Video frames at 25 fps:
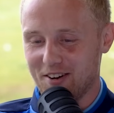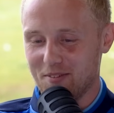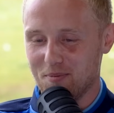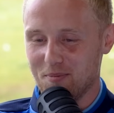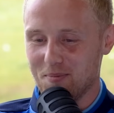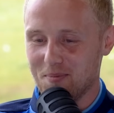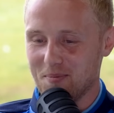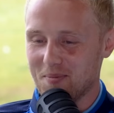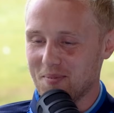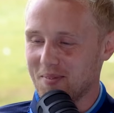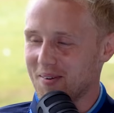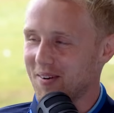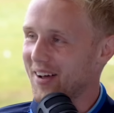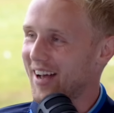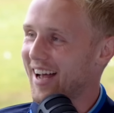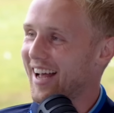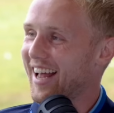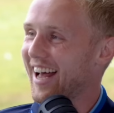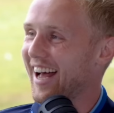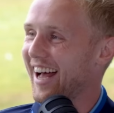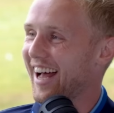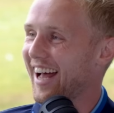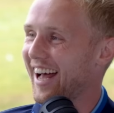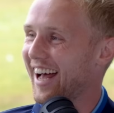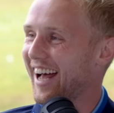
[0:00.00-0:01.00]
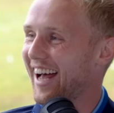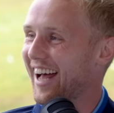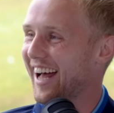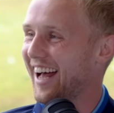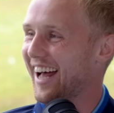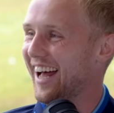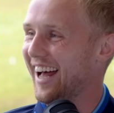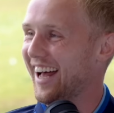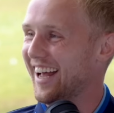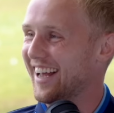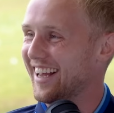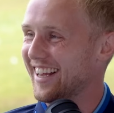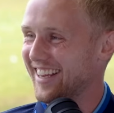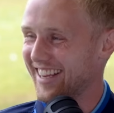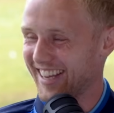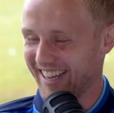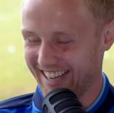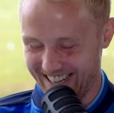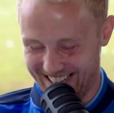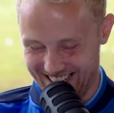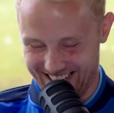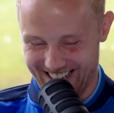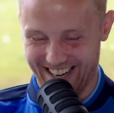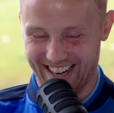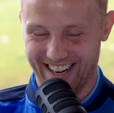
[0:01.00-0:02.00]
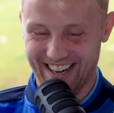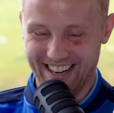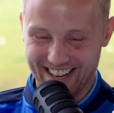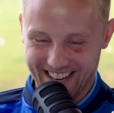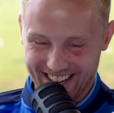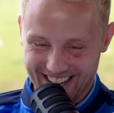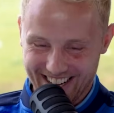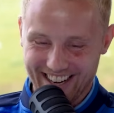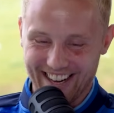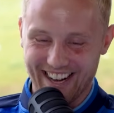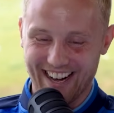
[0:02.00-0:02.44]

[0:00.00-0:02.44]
Don't know about you. I mean, you were puring balls down the middle.